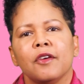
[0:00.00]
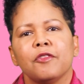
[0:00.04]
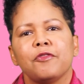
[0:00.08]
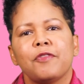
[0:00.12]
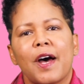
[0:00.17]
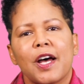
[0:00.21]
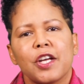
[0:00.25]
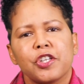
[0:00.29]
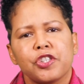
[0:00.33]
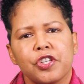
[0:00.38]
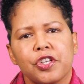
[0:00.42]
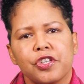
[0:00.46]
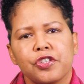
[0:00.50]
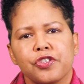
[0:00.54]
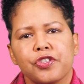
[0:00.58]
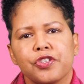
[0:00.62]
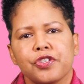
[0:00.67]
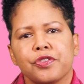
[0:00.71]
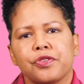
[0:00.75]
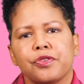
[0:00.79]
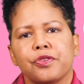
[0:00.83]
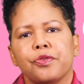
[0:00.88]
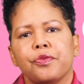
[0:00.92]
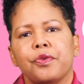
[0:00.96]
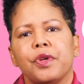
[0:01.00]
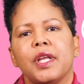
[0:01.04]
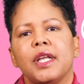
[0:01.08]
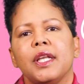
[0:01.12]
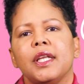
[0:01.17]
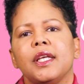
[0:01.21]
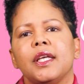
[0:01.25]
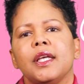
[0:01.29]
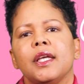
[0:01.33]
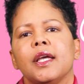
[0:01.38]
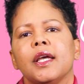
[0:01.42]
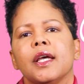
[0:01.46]
fashion show,
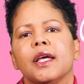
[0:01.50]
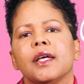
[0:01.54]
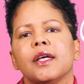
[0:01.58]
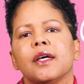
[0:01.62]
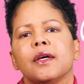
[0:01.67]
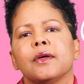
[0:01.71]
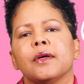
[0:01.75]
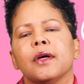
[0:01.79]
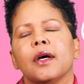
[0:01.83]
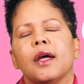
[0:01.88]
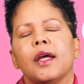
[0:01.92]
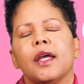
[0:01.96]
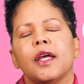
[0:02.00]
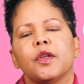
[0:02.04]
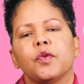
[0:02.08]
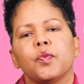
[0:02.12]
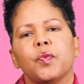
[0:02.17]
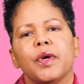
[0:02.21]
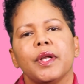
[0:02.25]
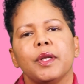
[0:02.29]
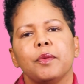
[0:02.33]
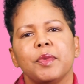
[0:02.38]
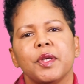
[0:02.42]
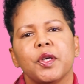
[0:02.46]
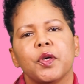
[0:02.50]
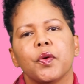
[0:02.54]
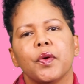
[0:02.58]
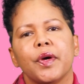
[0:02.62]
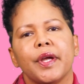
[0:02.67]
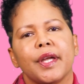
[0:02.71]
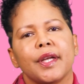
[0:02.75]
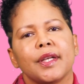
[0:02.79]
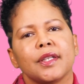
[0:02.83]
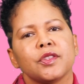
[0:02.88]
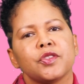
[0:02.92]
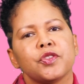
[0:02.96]
really, it will be
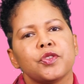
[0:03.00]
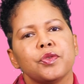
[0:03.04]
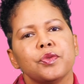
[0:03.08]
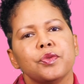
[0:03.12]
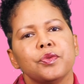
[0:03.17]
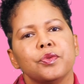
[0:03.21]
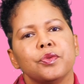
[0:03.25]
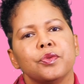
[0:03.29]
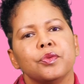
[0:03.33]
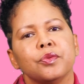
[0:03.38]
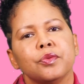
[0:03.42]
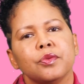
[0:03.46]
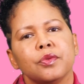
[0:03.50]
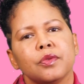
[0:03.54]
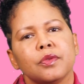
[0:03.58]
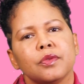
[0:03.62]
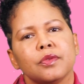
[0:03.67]
going to